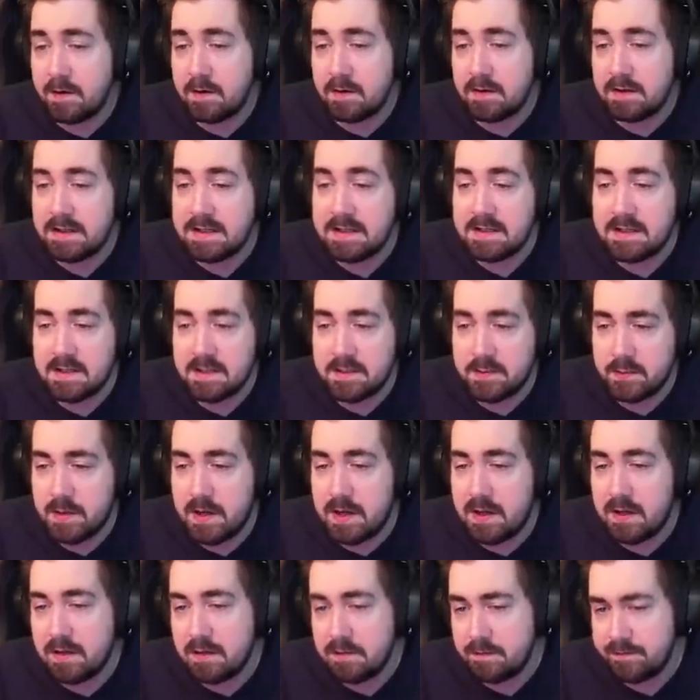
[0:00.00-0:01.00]
on Leash as
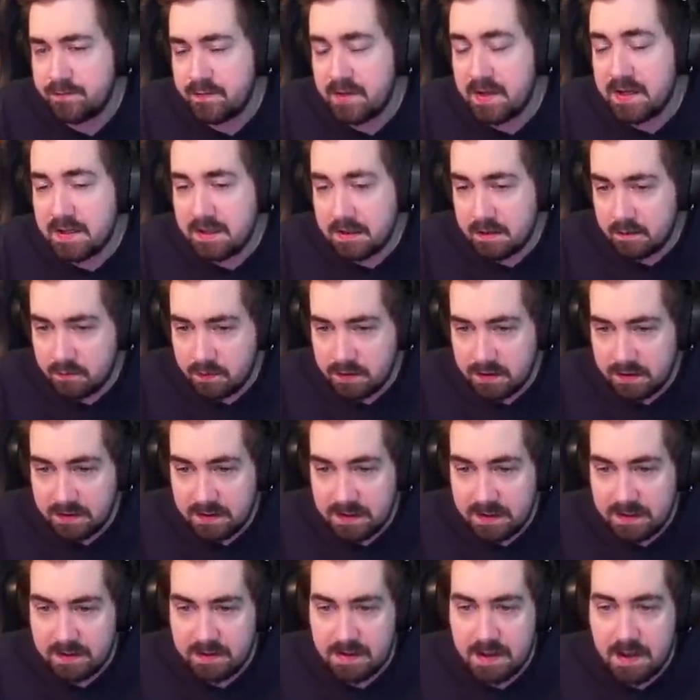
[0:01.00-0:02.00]
well. I didn't really
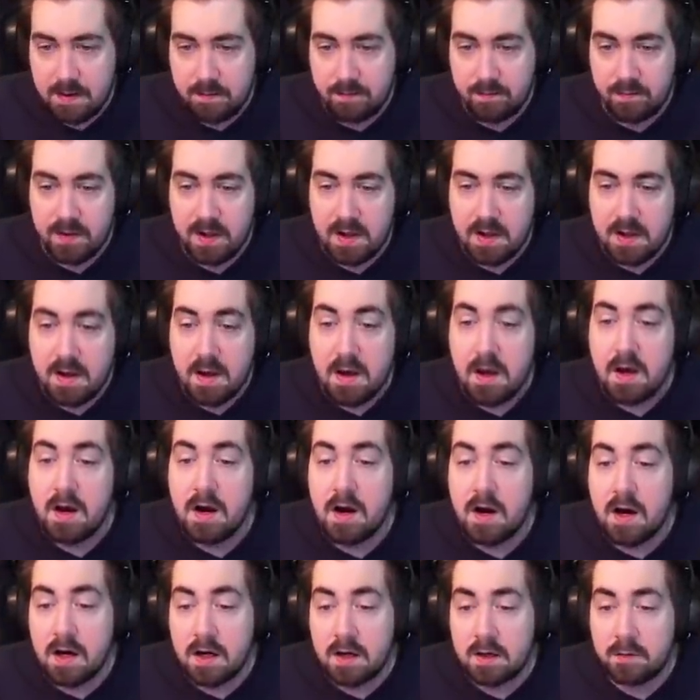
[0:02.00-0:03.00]
like that.
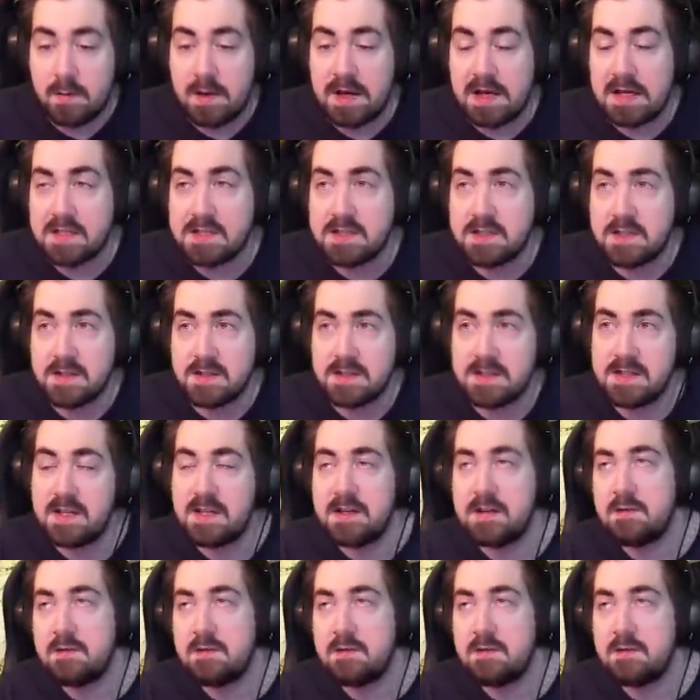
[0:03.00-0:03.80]
Archmage does need a